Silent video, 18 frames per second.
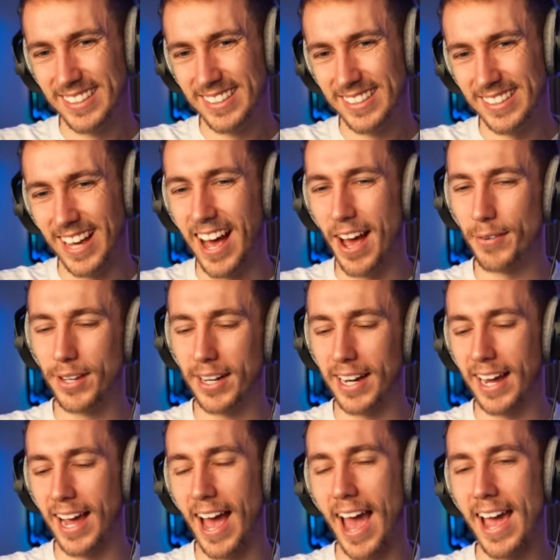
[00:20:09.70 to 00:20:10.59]
I'm going to
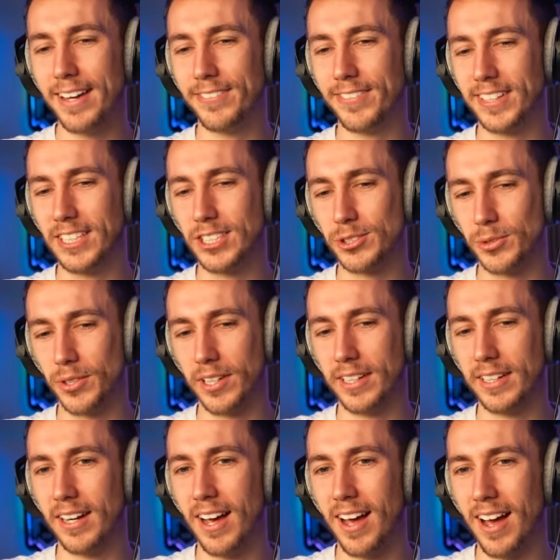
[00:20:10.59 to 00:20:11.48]
get hate for this
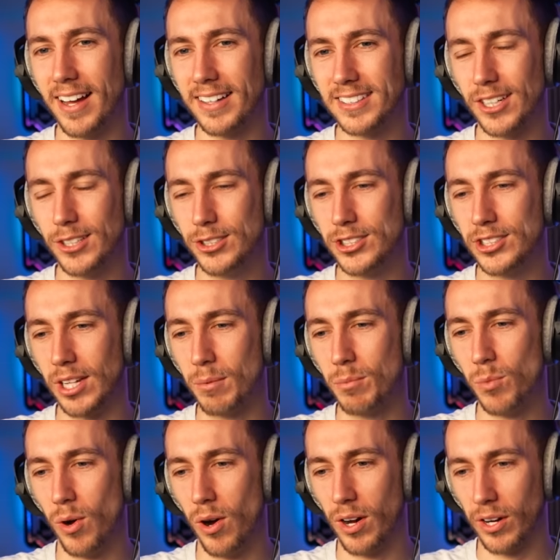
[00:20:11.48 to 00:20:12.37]
one. Ooh. I'd go
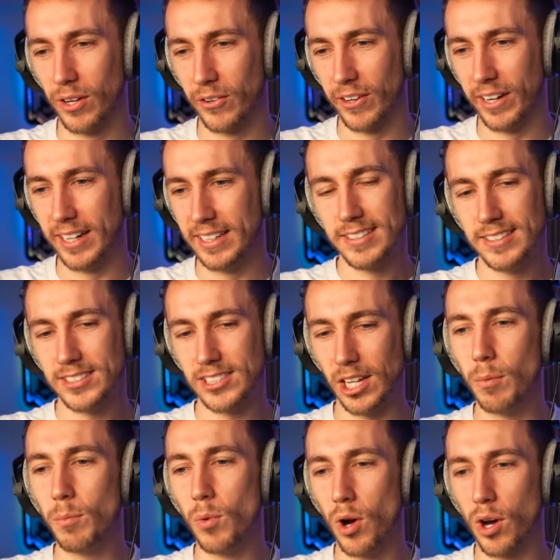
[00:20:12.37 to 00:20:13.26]
somewhat agree.
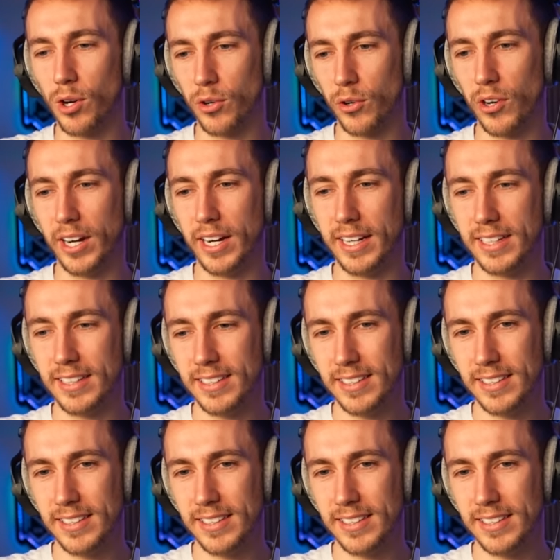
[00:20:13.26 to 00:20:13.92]
Somewhat agree.